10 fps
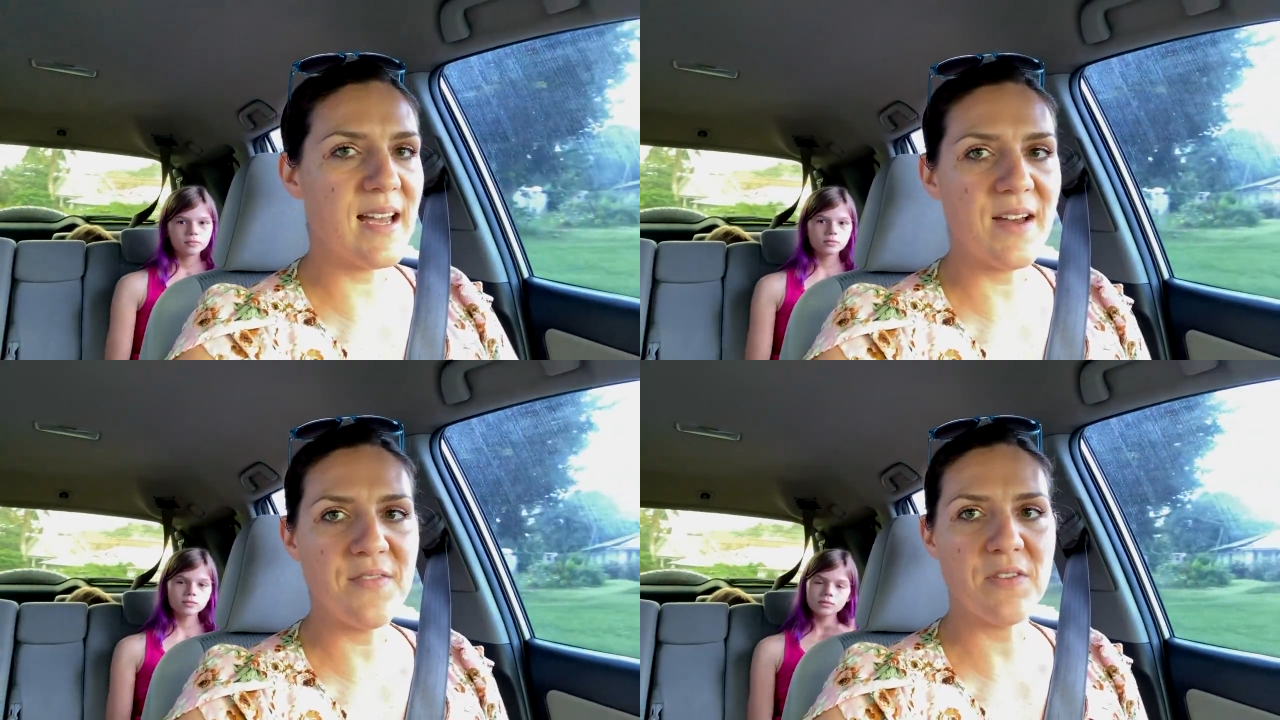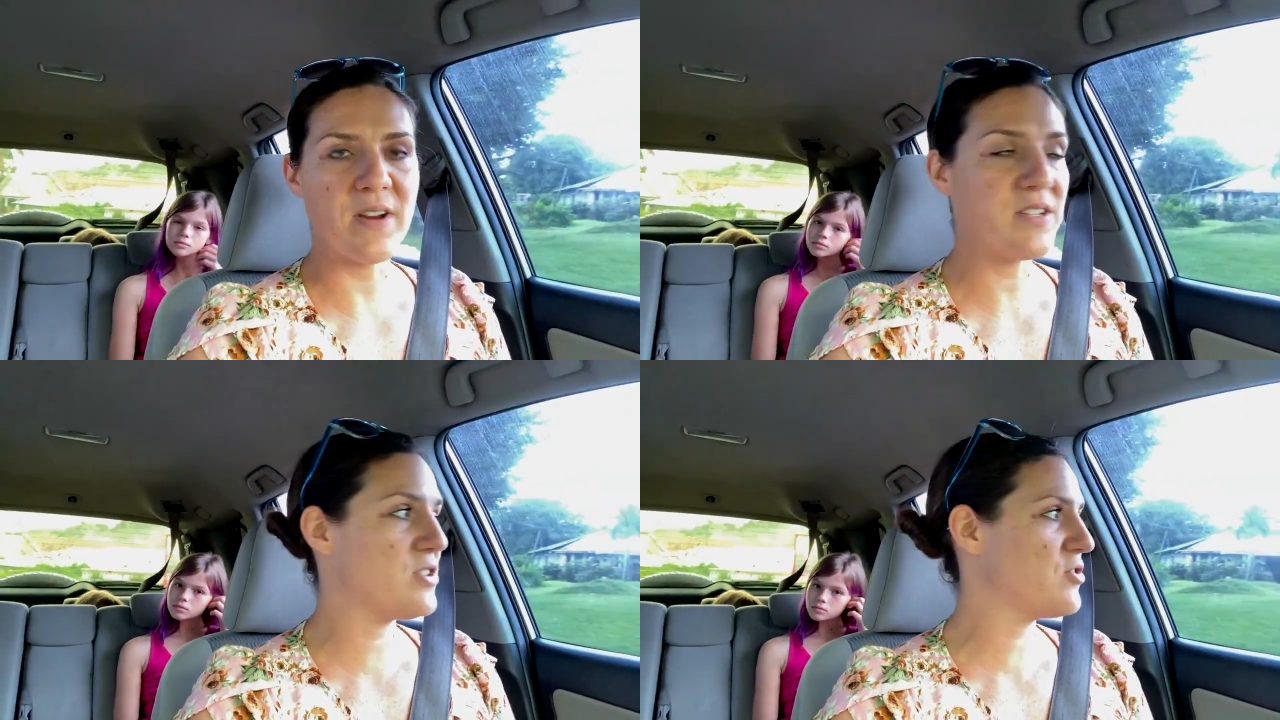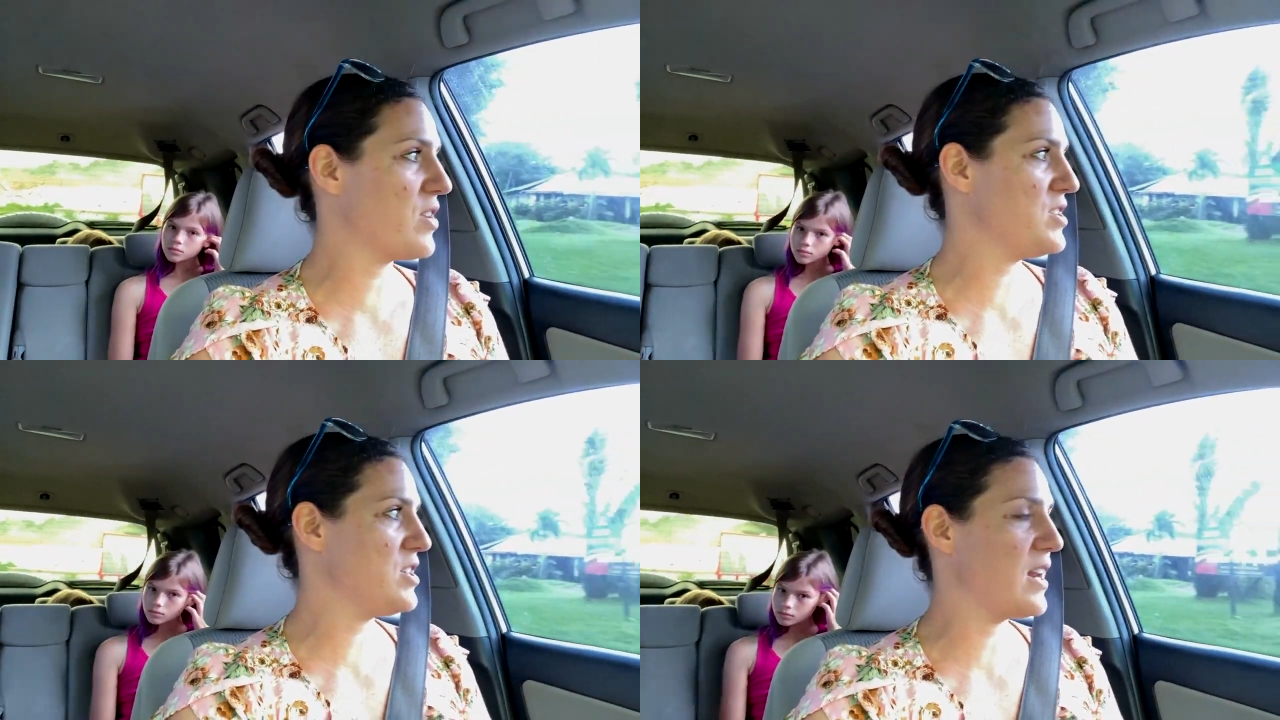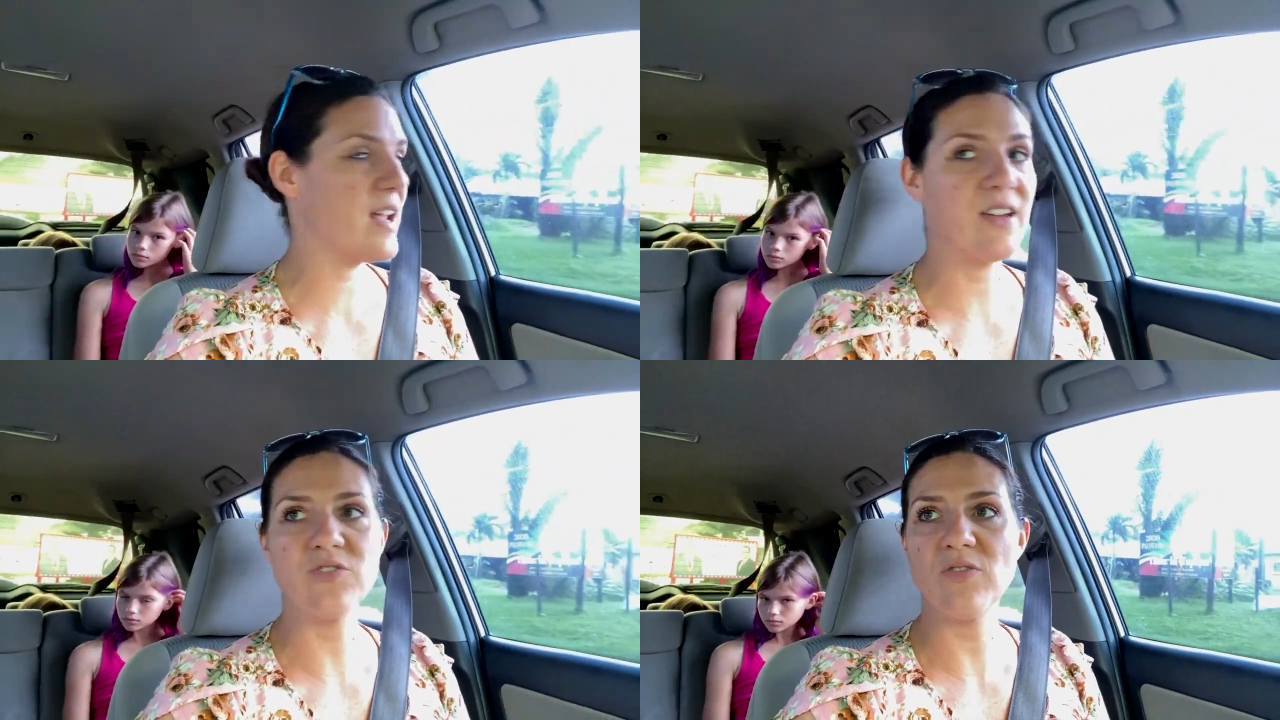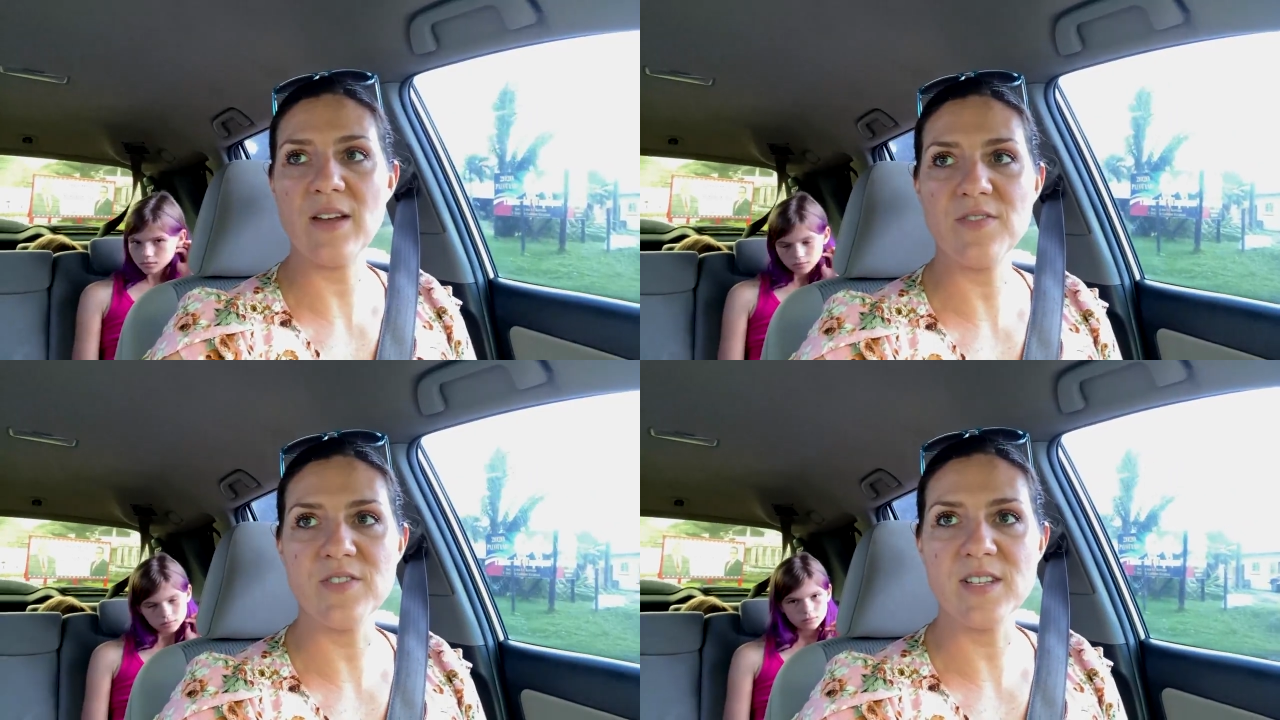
Speaker 1: of the registration and driver's